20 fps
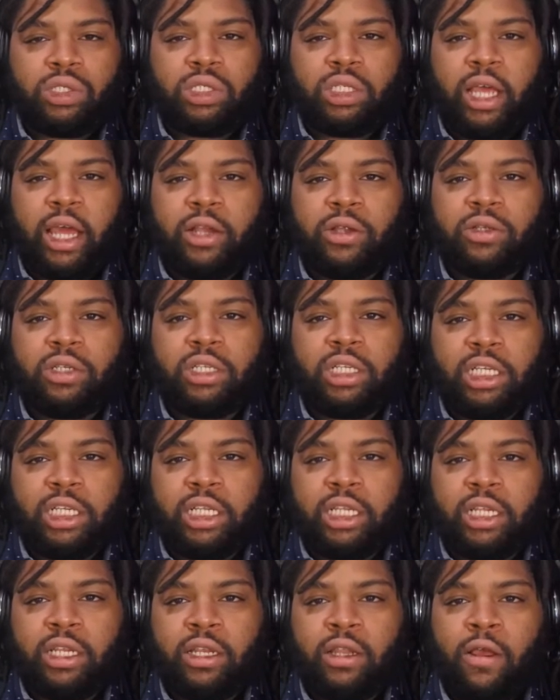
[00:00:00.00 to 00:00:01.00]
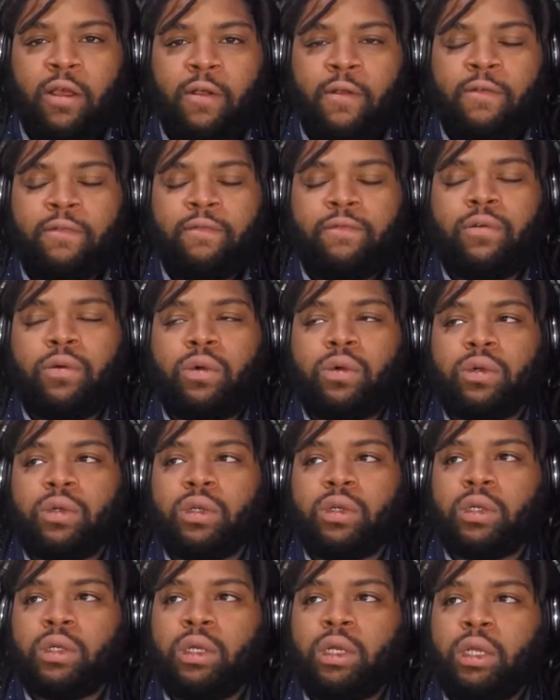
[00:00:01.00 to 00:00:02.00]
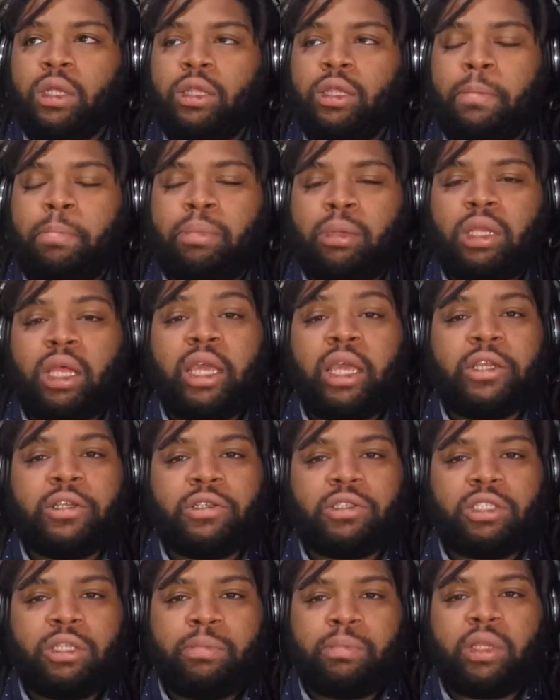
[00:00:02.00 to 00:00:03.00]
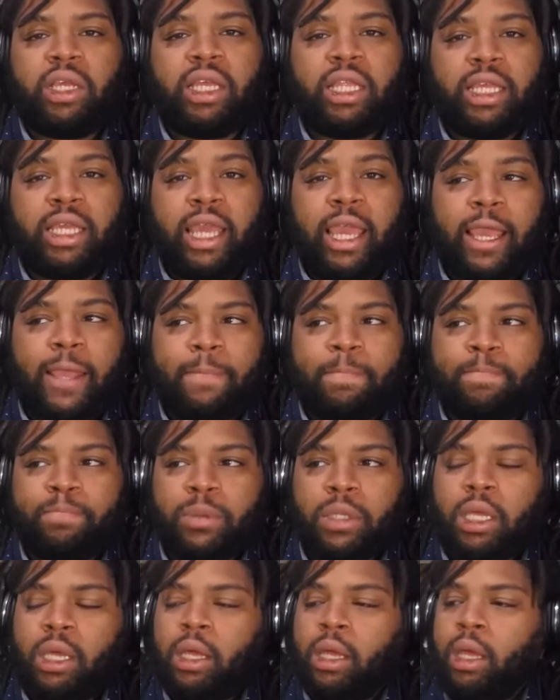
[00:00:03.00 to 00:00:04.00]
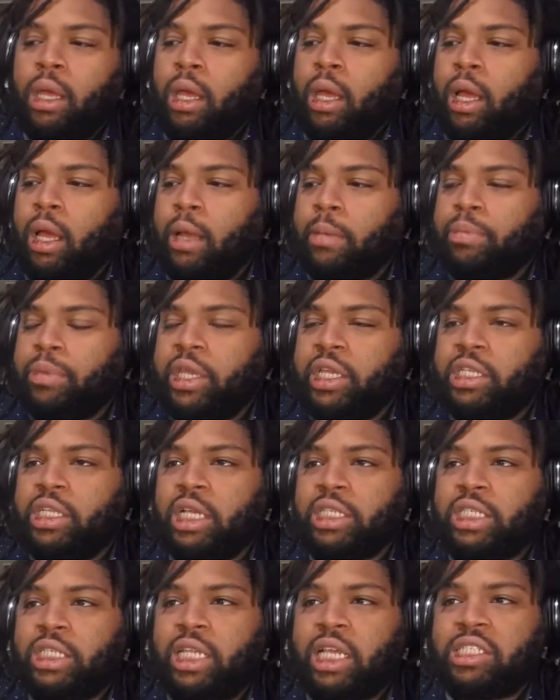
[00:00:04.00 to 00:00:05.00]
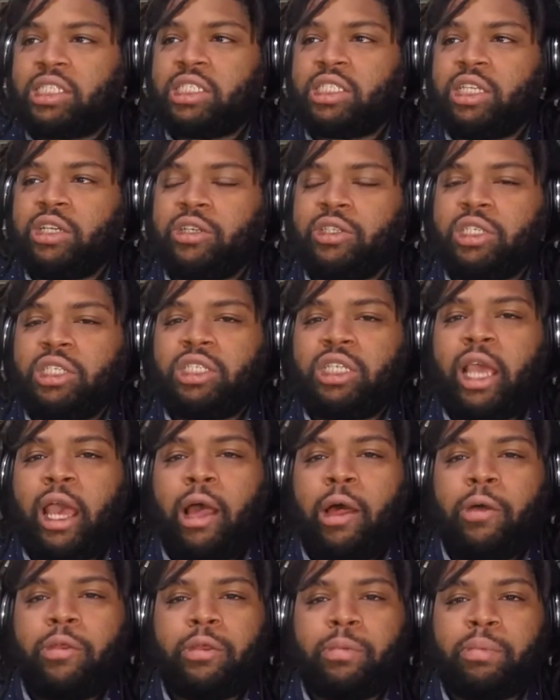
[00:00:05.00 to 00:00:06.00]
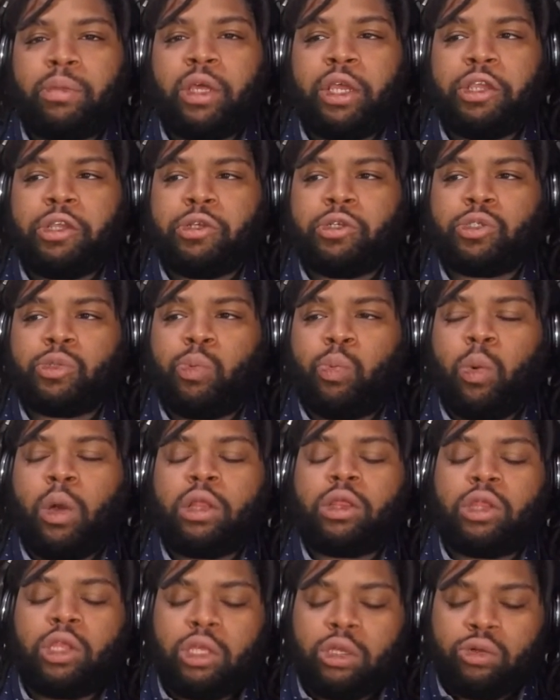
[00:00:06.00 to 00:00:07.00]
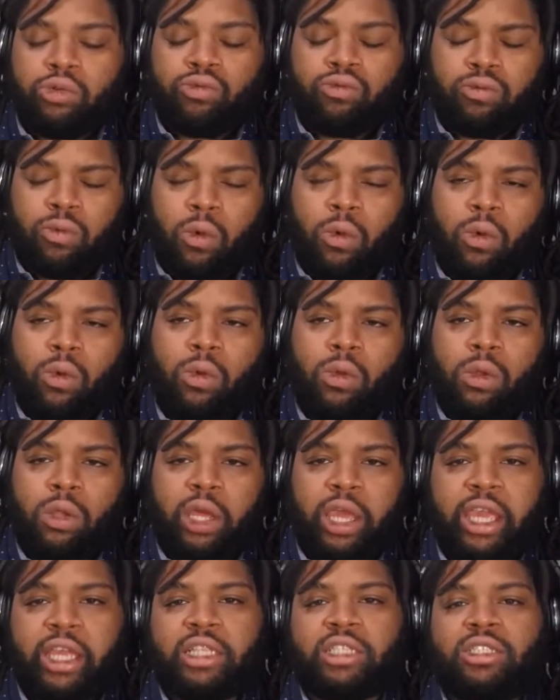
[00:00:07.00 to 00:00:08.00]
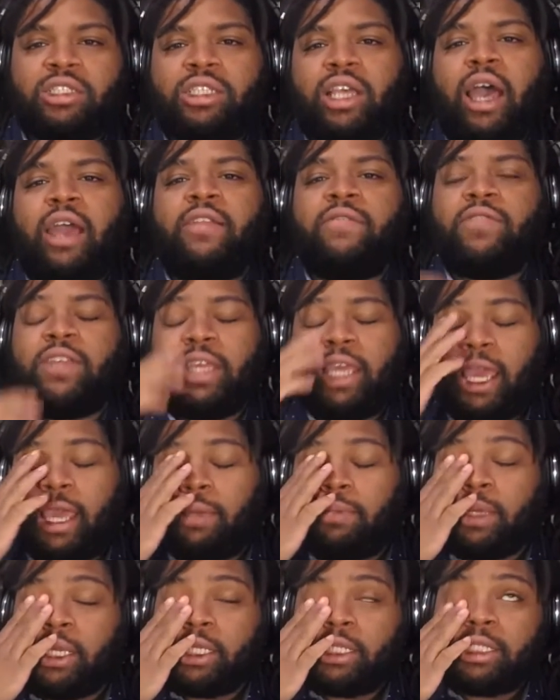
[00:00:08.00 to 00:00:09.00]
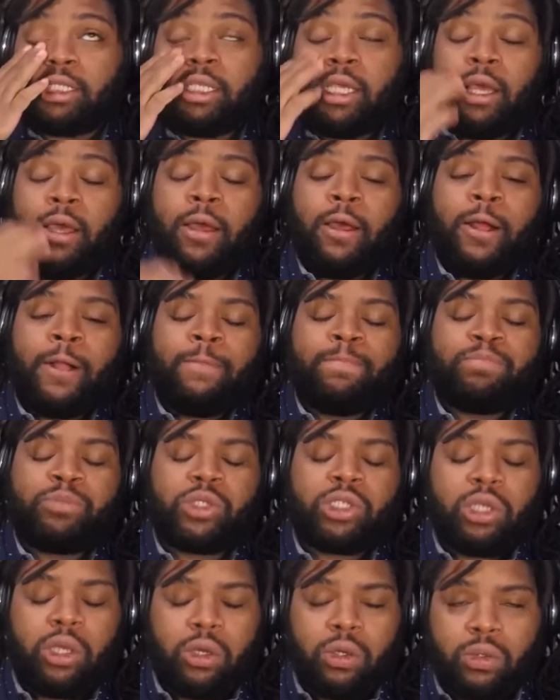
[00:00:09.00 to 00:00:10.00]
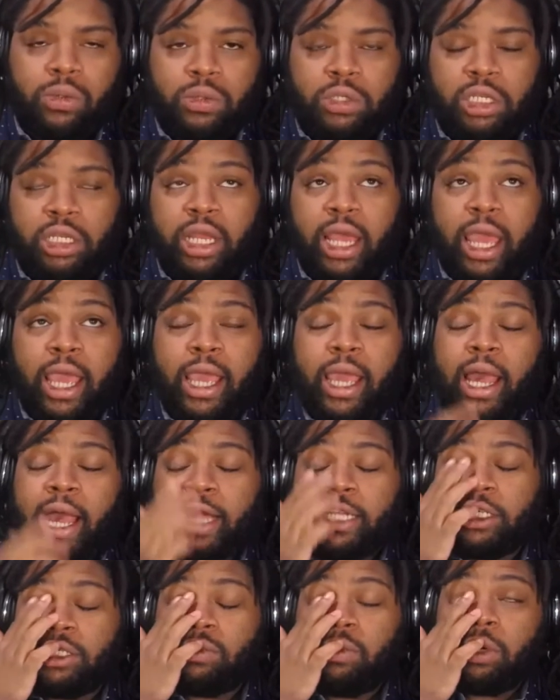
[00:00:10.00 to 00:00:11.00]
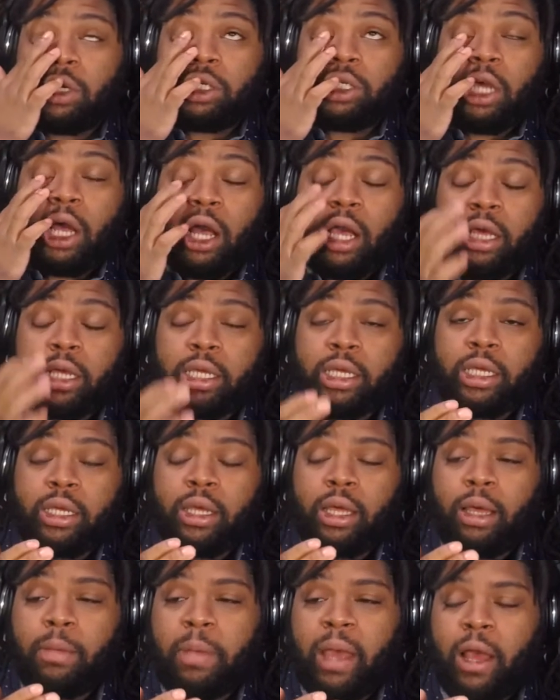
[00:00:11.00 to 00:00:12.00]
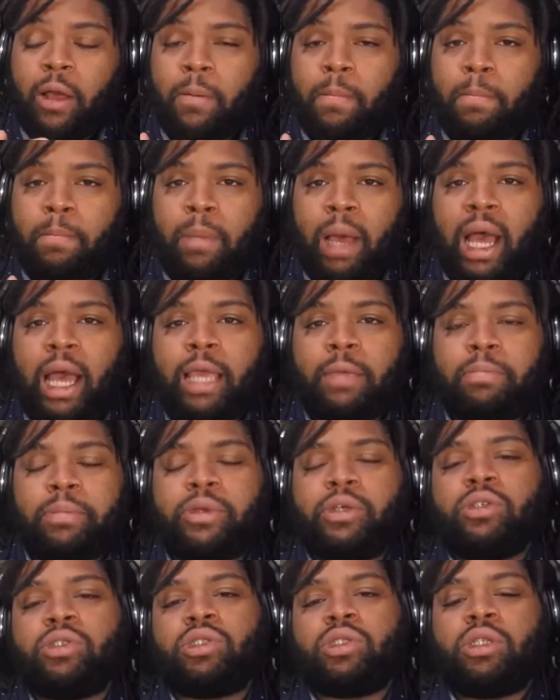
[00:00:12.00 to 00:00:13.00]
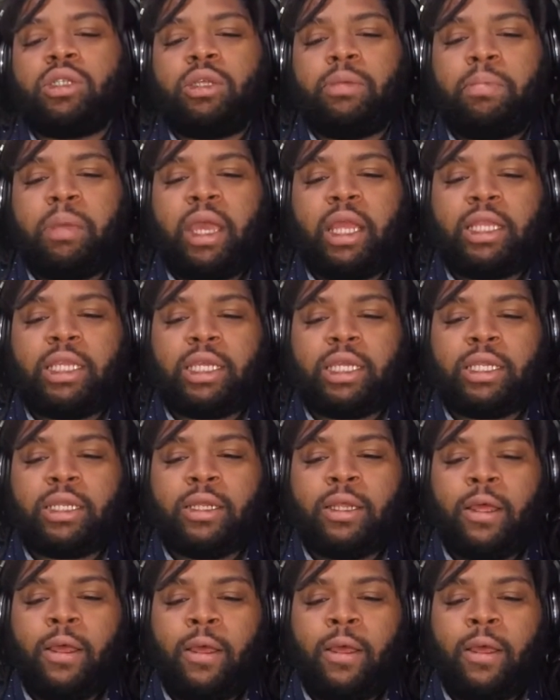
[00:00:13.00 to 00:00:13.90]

that are needed for the players to play the game. It doesn't necessarily tell the players what their role inside of the game is. So today, I just want to talk about my personal opinion